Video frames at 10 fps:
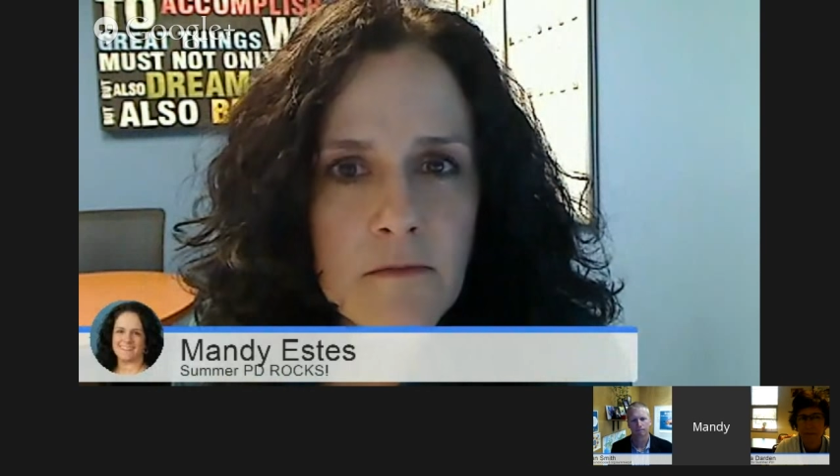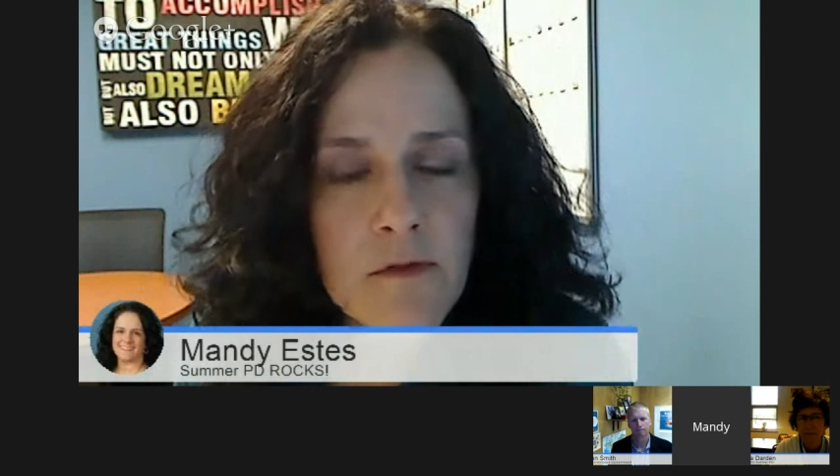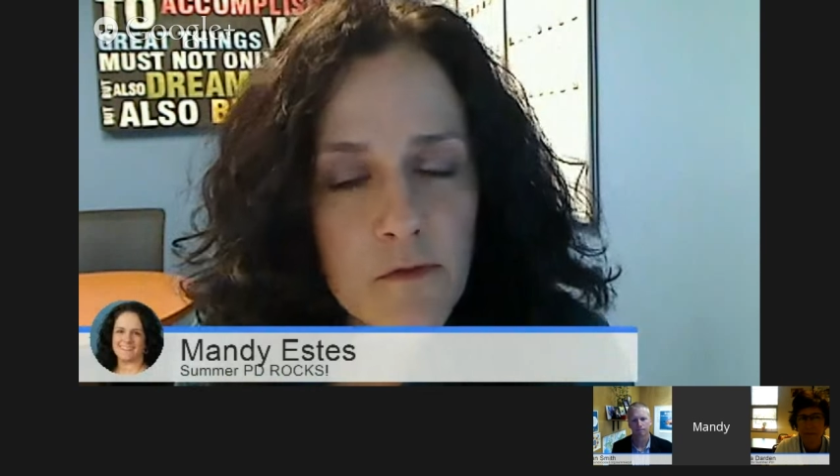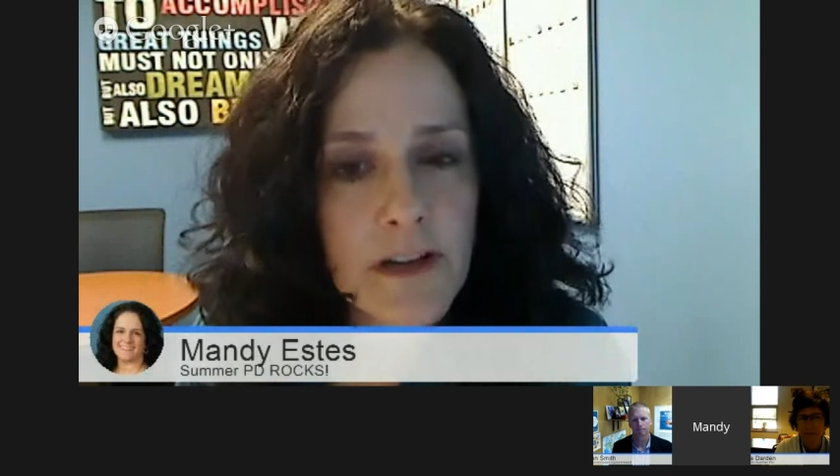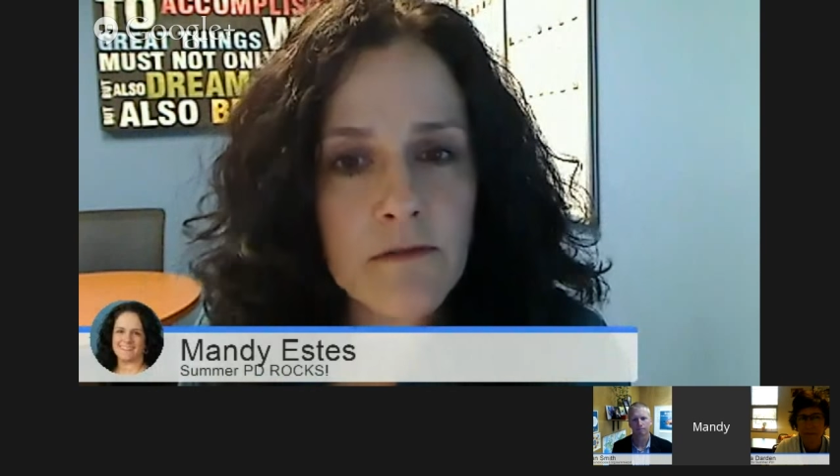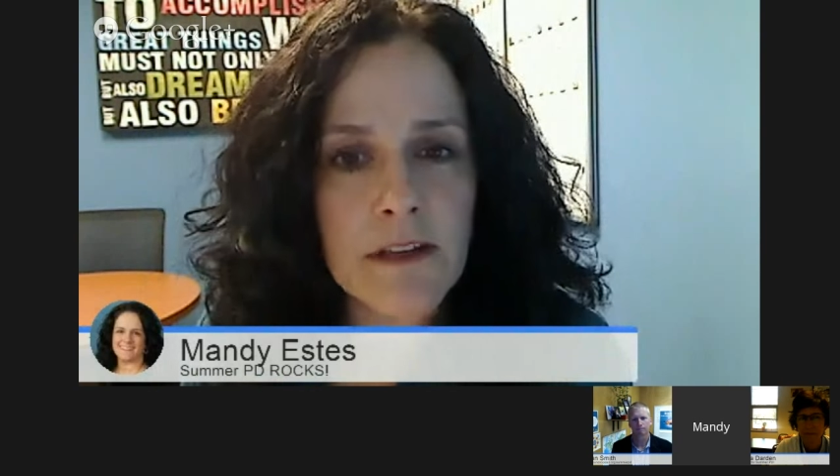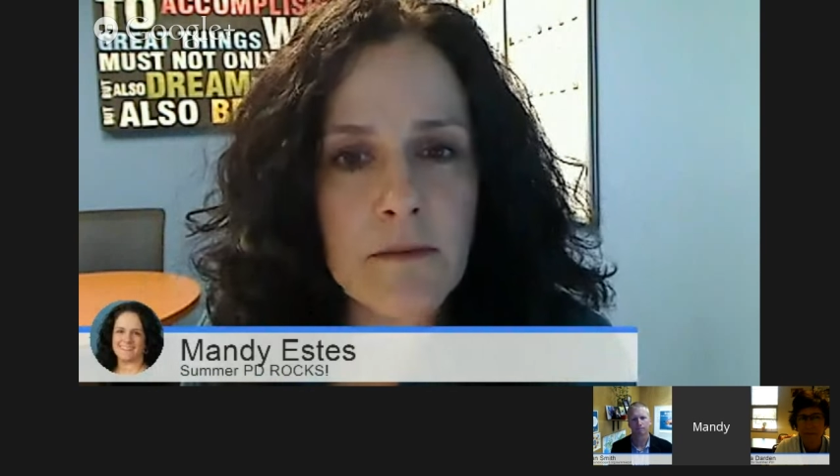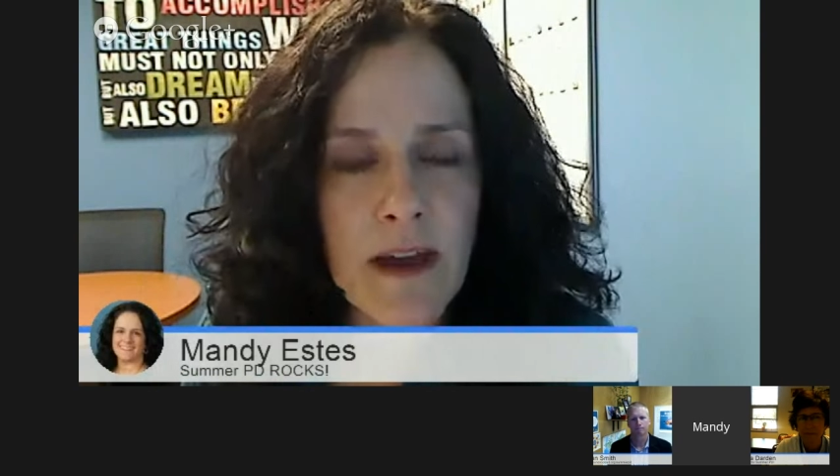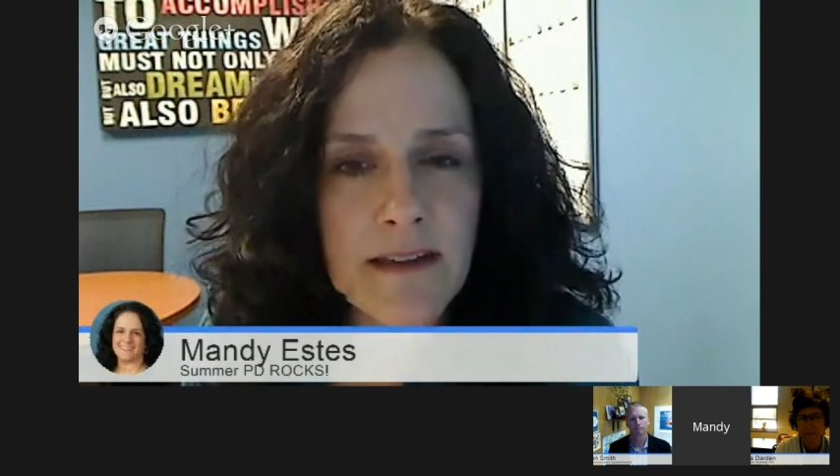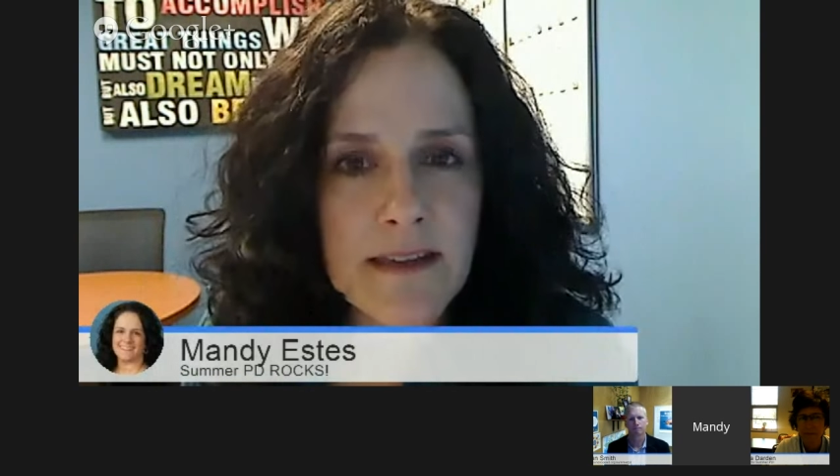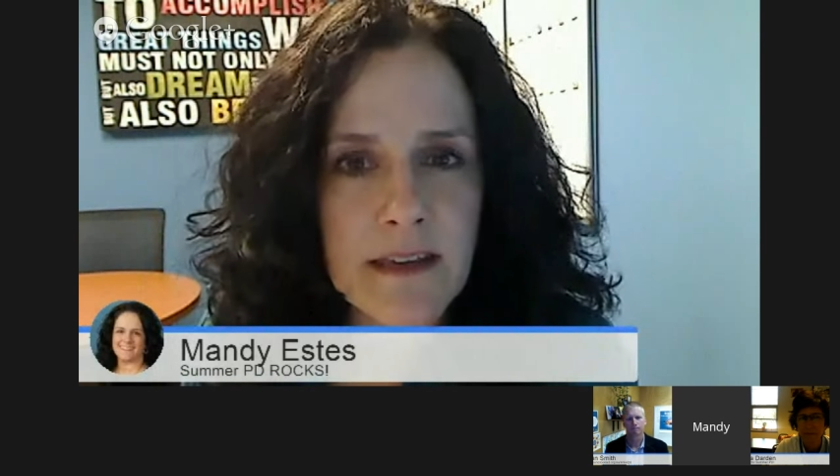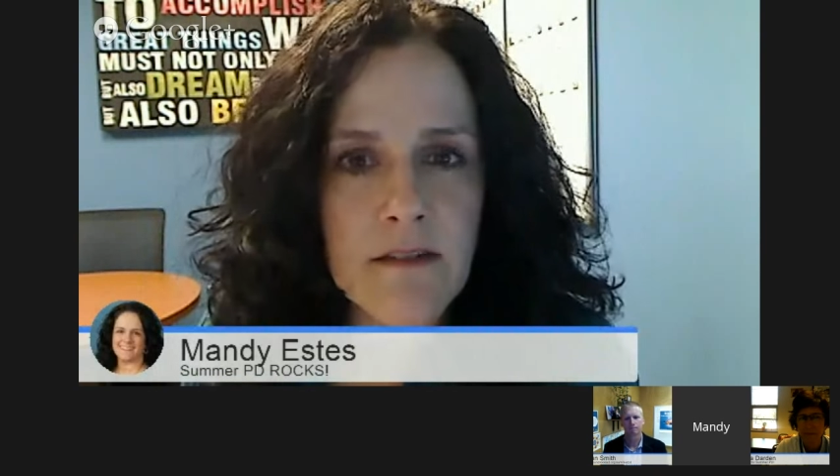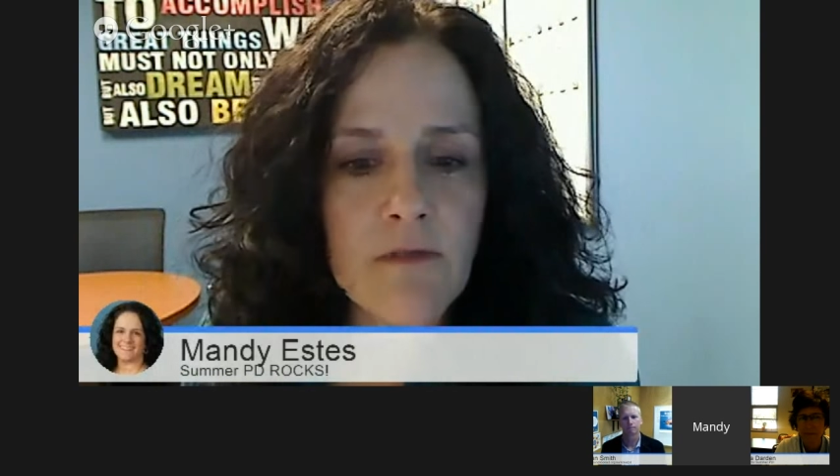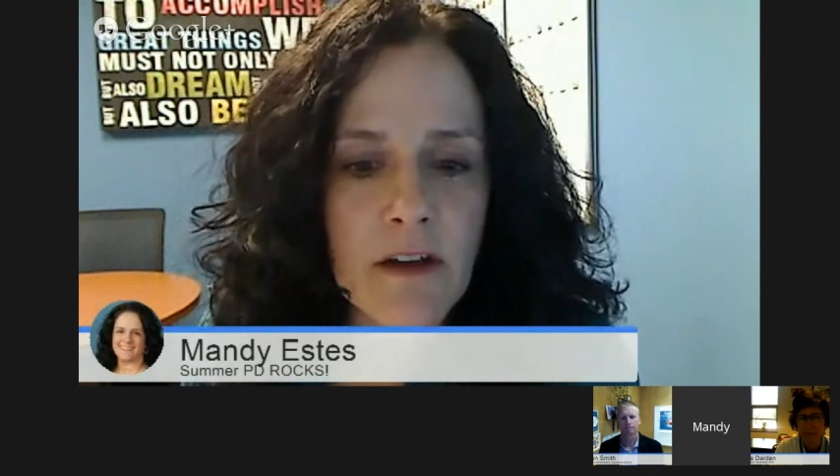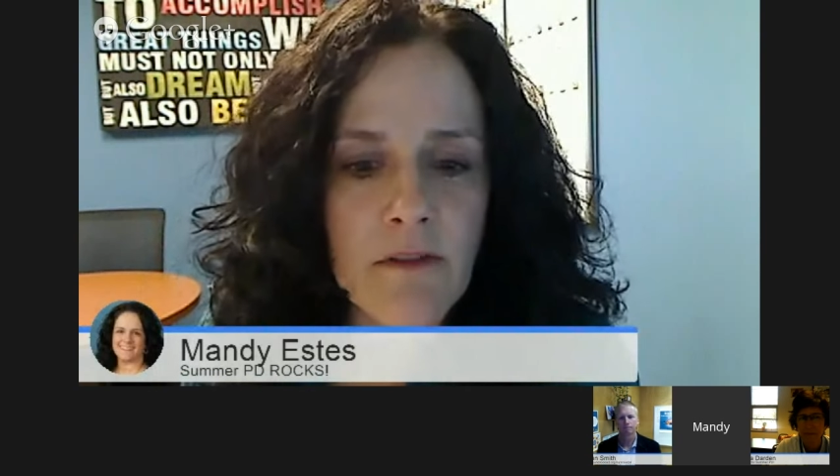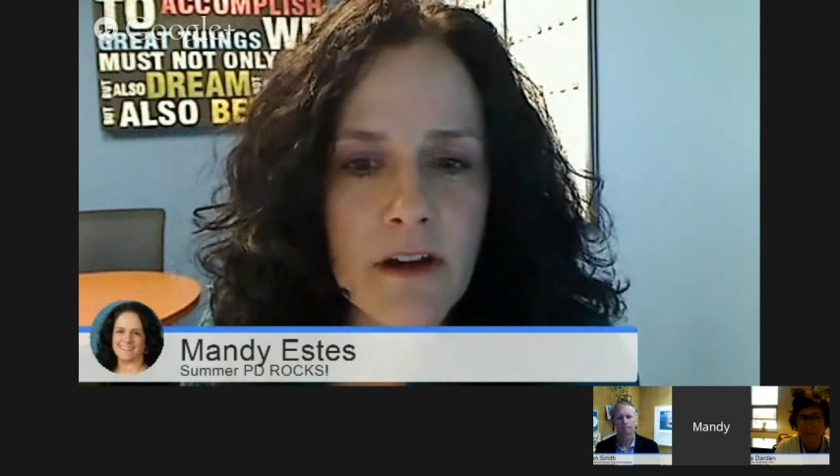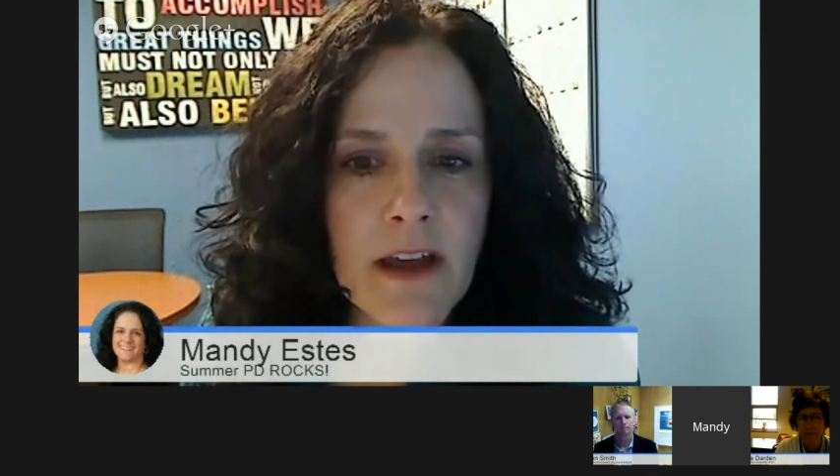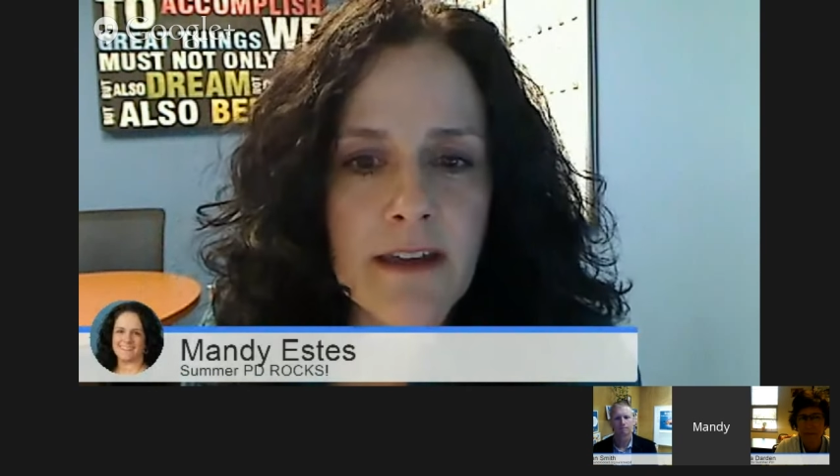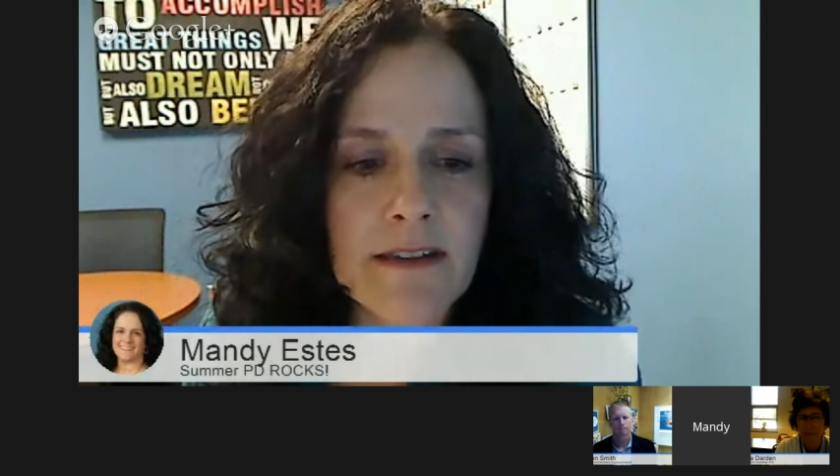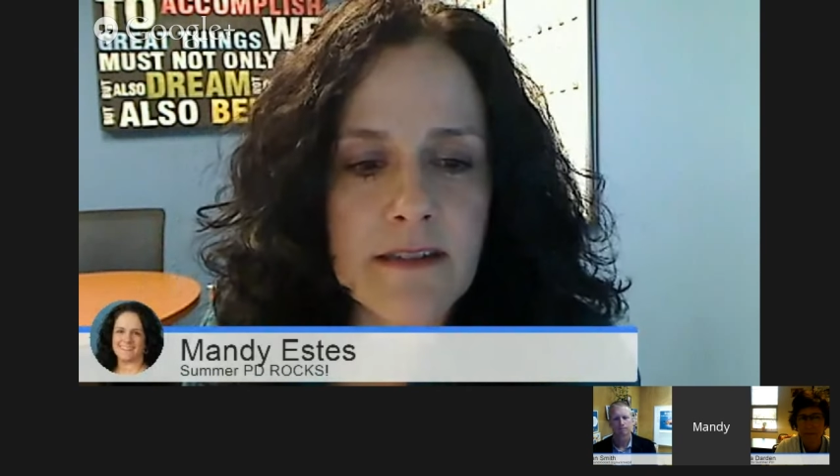you frequently might see in Round Rock
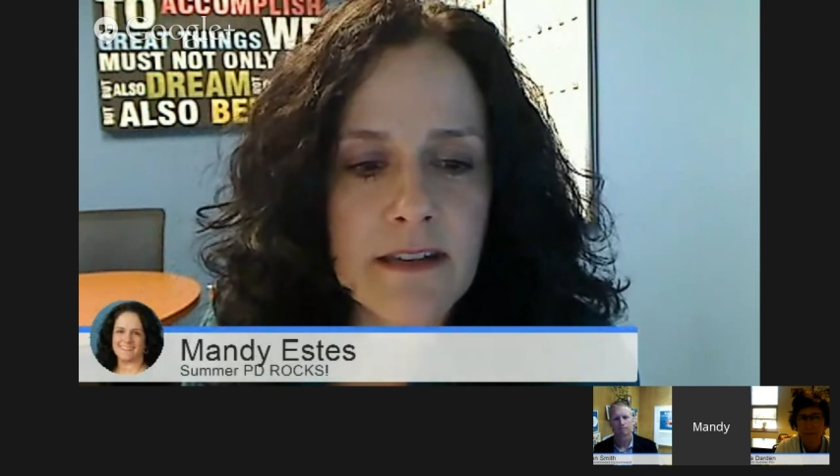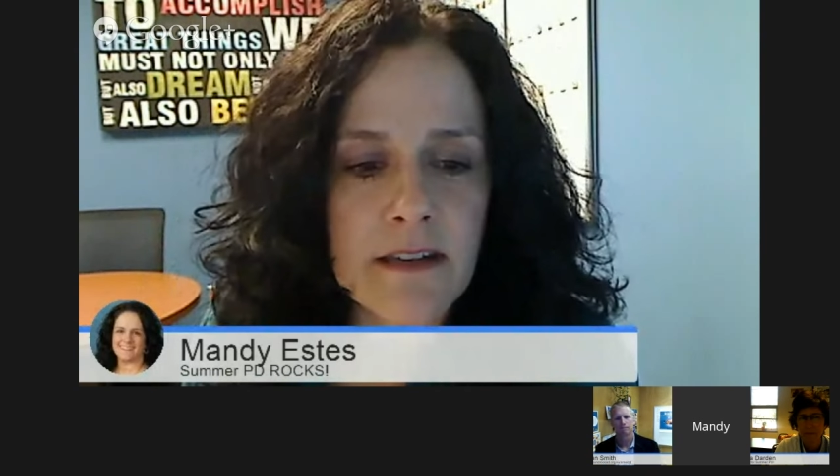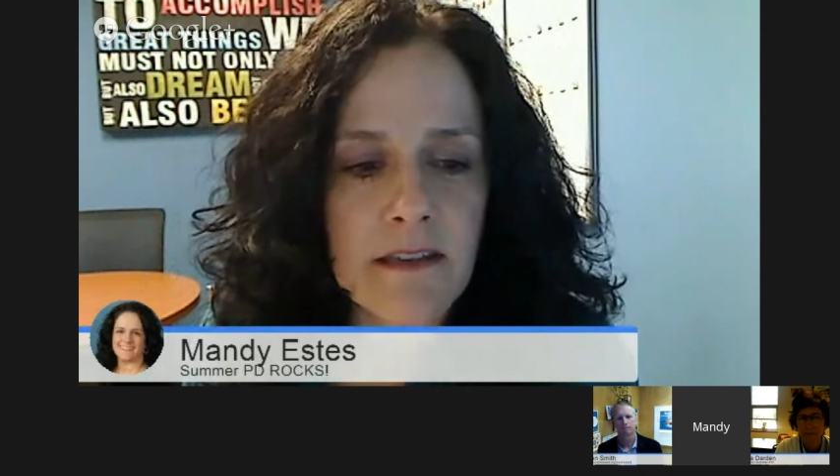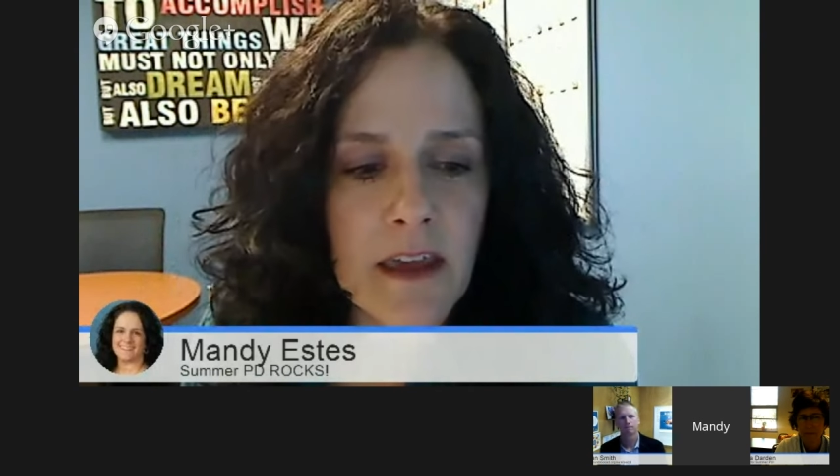ISD.